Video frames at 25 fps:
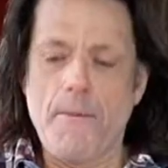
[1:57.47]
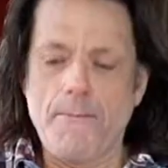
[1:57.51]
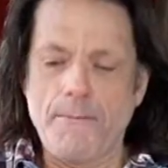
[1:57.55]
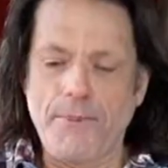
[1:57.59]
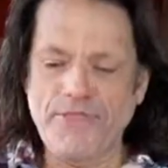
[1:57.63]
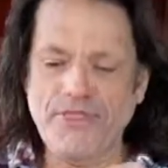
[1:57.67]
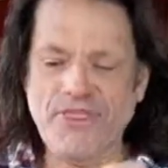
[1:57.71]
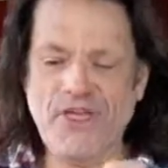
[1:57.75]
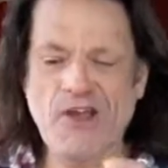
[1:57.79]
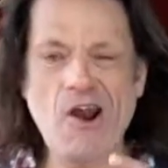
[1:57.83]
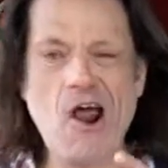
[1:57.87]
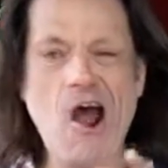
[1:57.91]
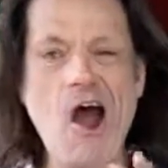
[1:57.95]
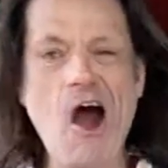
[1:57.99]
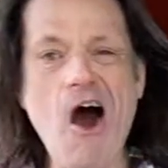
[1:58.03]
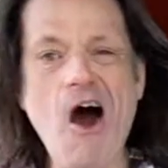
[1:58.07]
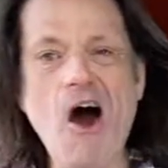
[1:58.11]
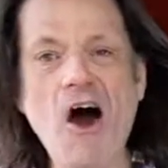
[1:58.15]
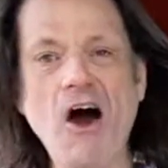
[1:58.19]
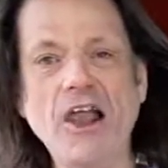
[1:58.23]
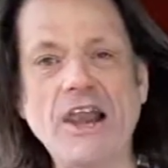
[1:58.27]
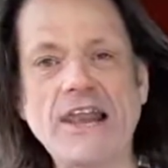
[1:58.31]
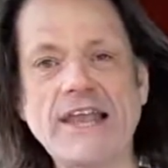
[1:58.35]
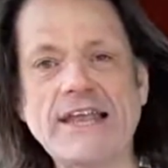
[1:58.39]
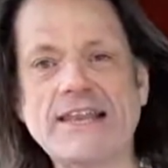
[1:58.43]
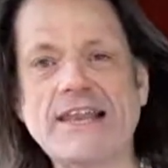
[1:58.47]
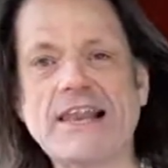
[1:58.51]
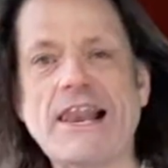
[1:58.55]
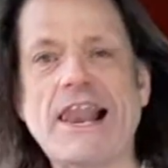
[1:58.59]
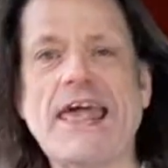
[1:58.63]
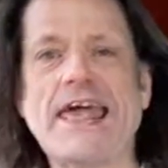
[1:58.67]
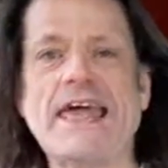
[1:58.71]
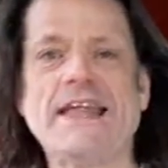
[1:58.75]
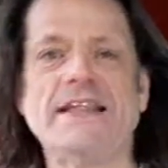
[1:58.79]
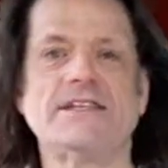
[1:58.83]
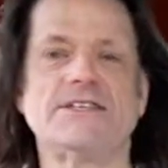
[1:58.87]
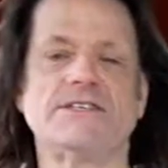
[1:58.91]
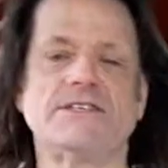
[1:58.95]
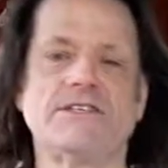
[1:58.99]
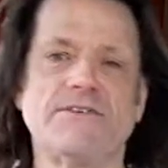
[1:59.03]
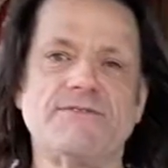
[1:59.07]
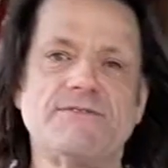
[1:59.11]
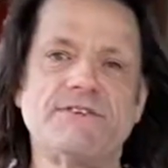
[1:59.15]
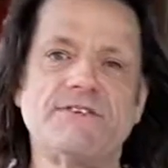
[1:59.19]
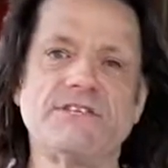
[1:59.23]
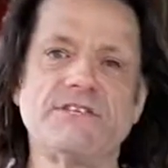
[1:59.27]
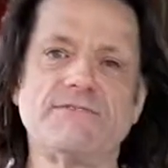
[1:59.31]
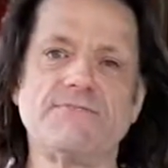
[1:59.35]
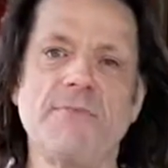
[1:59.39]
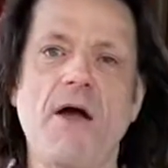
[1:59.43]
but there are little hints of
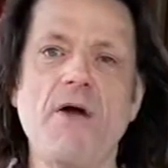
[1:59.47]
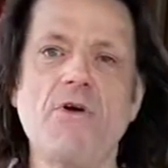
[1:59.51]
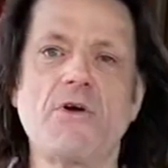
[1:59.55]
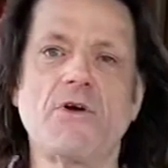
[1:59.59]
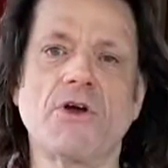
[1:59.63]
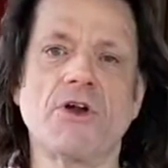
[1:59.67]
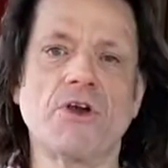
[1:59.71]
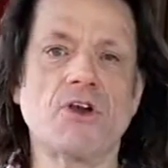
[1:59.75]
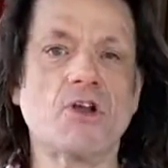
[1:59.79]
smoke